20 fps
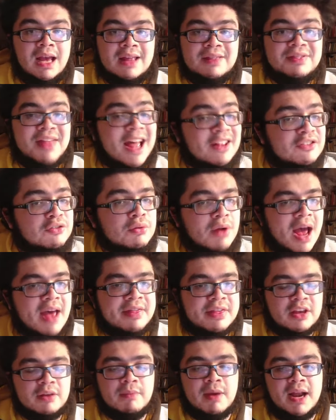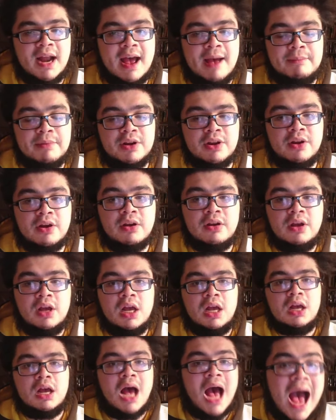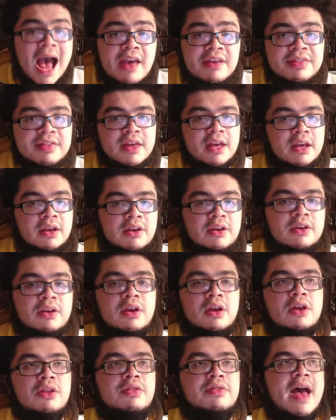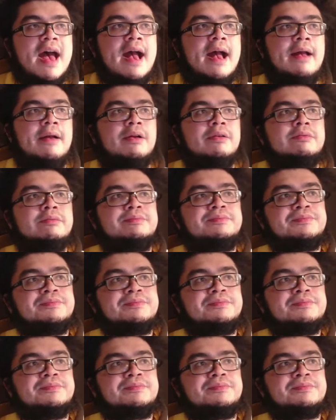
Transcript: That's what I think might happen here. I think that